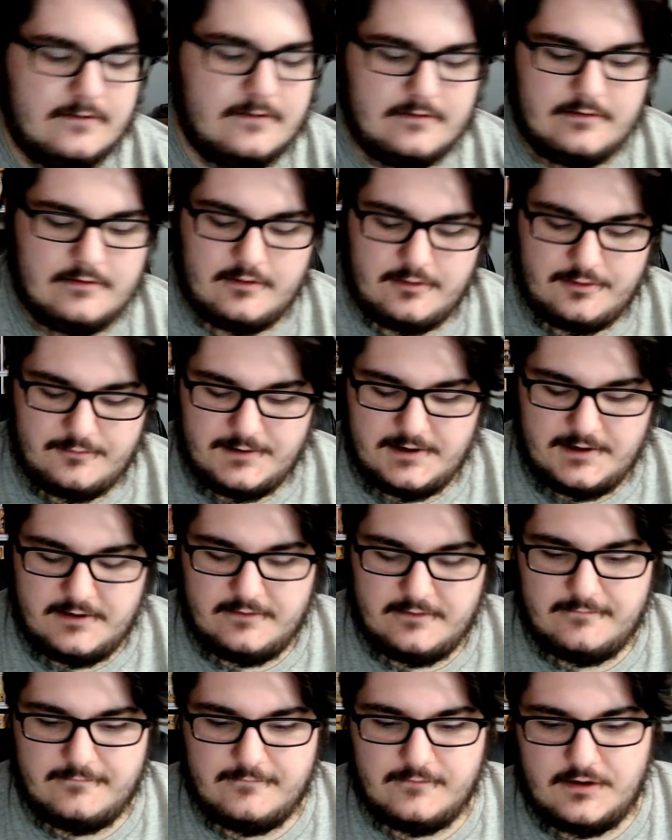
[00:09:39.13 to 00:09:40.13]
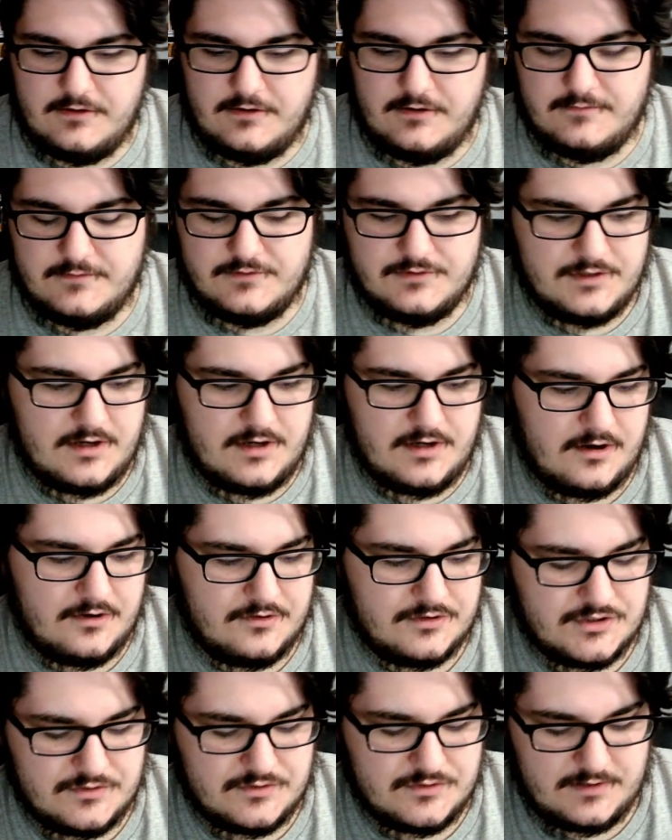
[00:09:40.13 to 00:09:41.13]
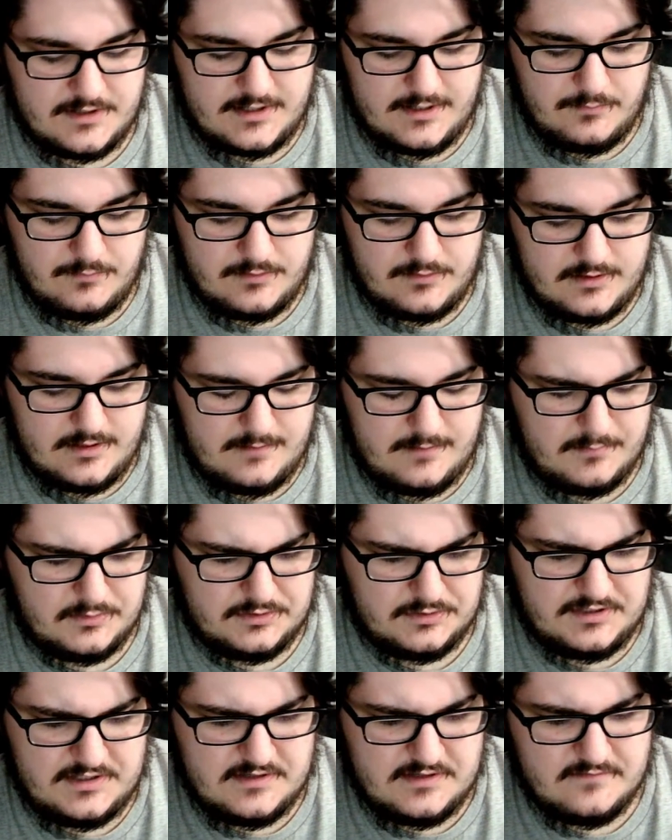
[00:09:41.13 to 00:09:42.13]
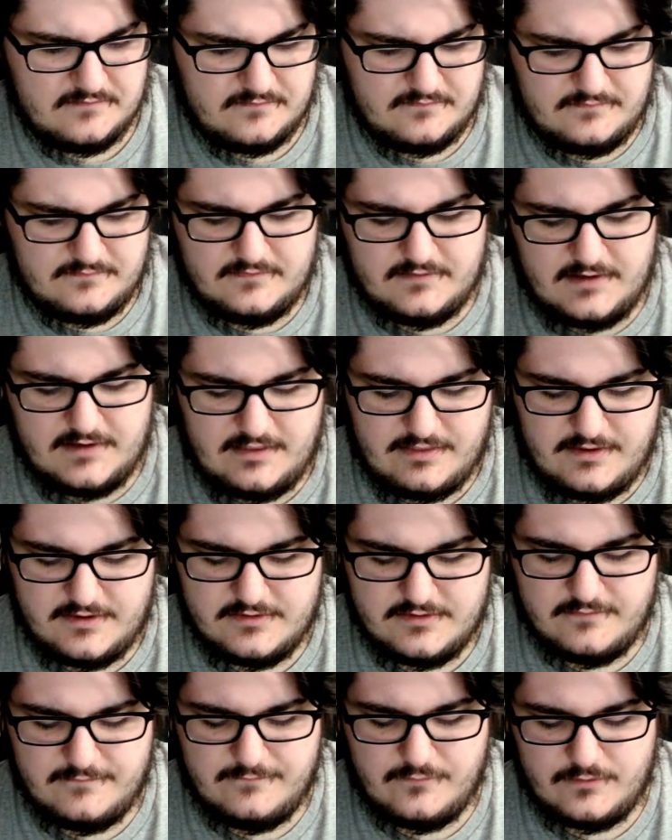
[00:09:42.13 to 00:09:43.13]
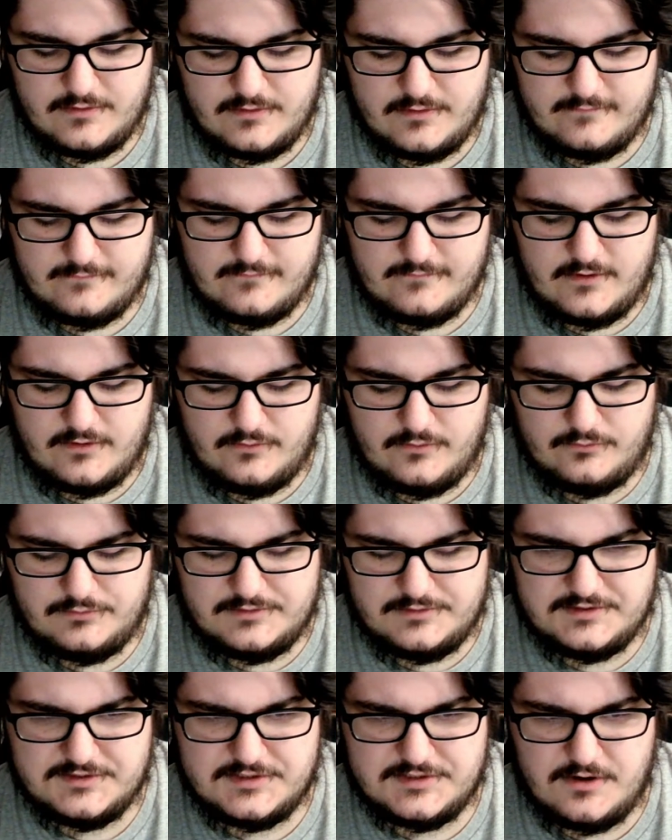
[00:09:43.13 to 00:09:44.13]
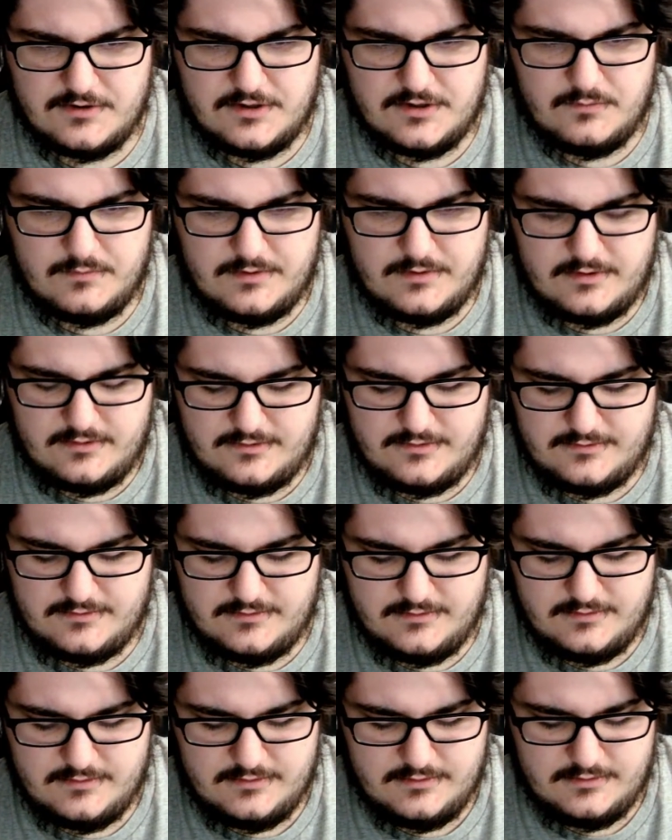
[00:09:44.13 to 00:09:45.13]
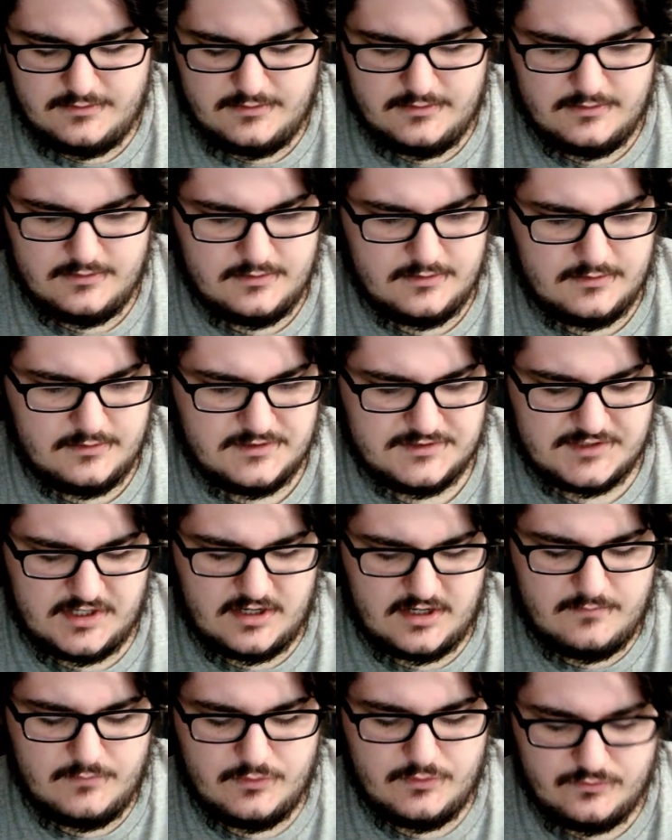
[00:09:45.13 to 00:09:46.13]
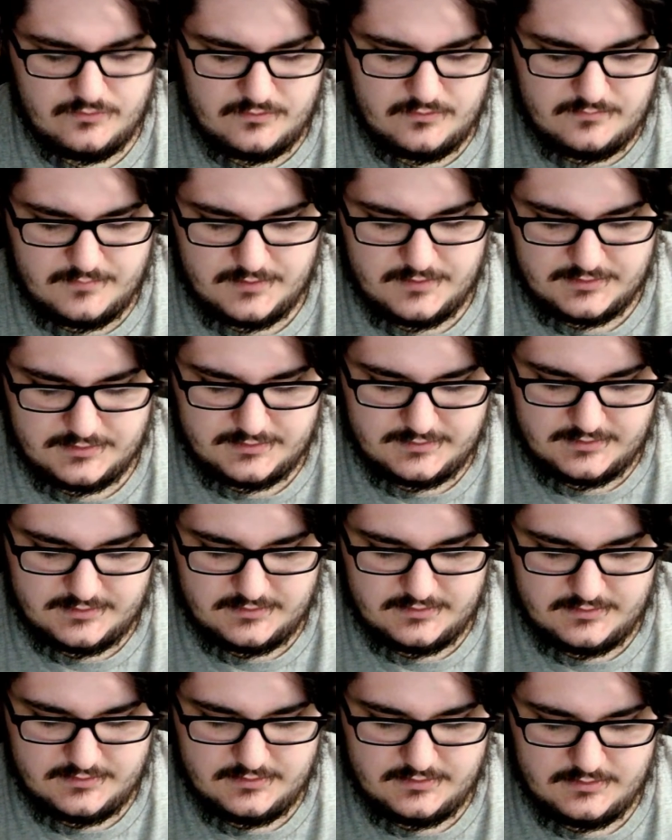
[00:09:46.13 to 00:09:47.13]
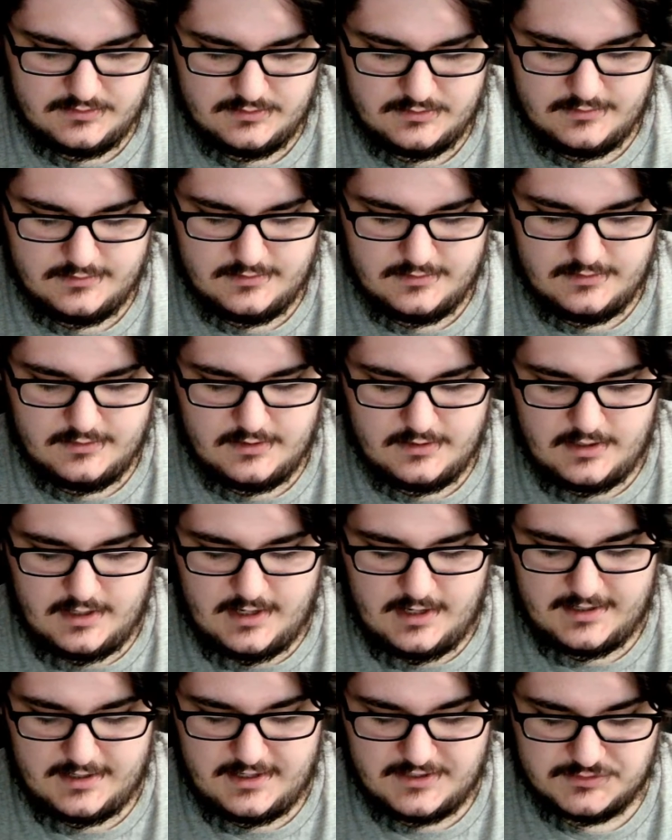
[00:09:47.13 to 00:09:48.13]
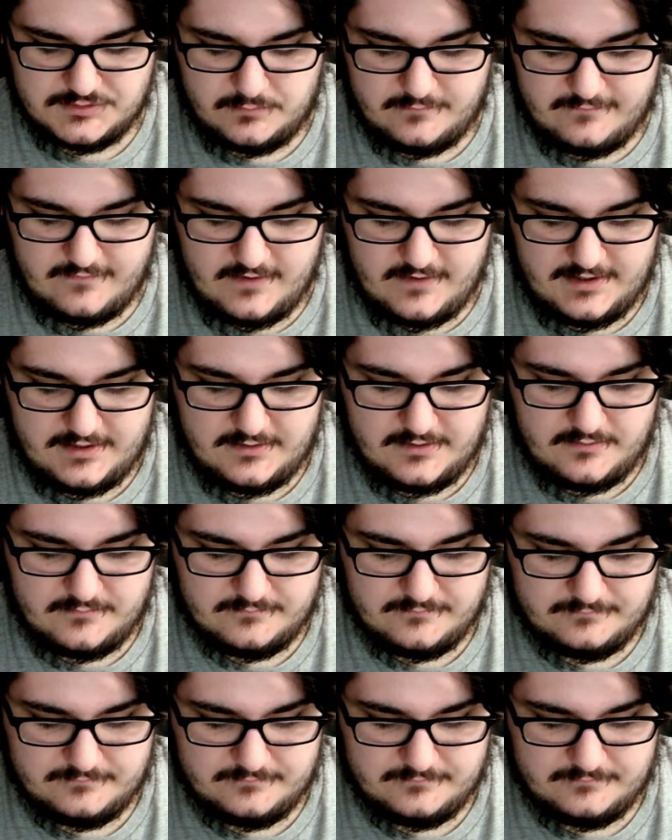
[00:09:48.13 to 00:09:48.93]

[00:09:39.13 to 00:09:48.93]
three to the front card trick, I would, I believe. I think the four to the front only started with sun and moon, but uh, I guess we'll find out.